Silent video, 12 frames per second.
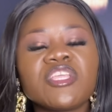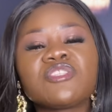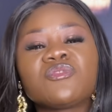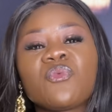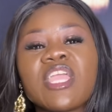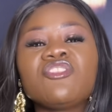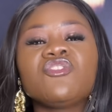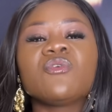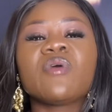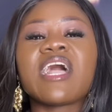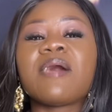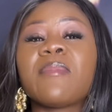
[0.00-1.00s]
is when you
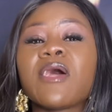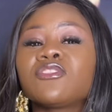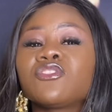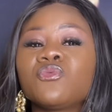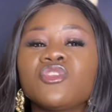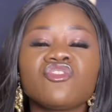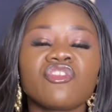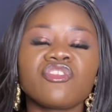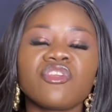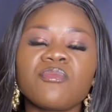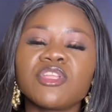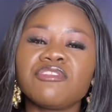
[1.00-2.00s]
are about to withdraw
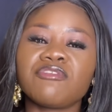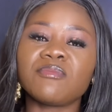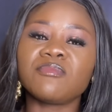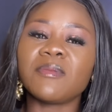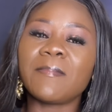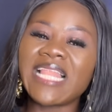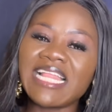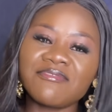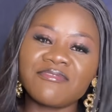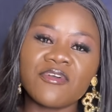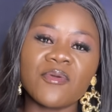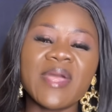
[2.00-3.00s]
your money from the
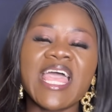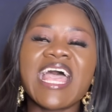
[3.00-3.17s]
platform,